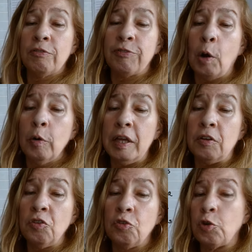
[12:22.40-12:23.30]
to
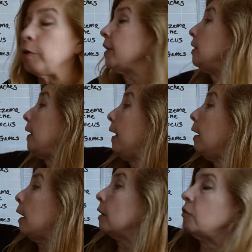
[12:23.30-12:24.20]
focus during the
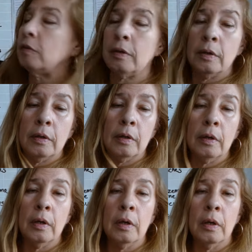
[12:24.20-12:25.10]
act.
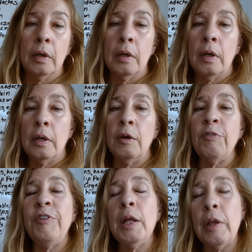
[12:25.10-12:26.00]
You
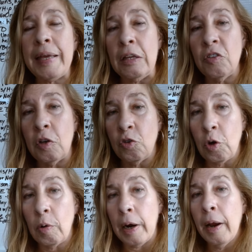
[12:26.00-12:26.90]
feel like it's a
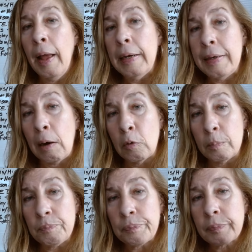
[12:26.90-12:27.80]
chore. Now,
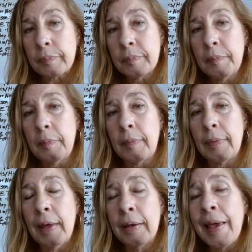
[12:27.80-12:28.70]

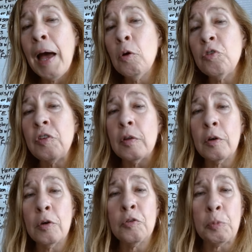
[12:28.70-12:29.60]

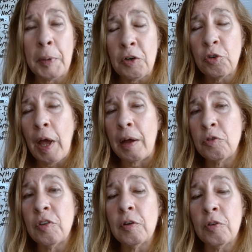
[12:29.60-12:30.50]
counselors, marriage
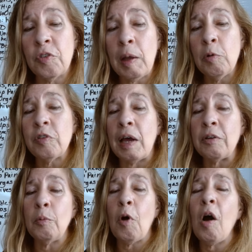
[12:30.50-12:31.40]
counselors, they will tell
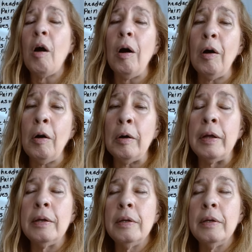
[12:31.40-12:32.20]
you, oh,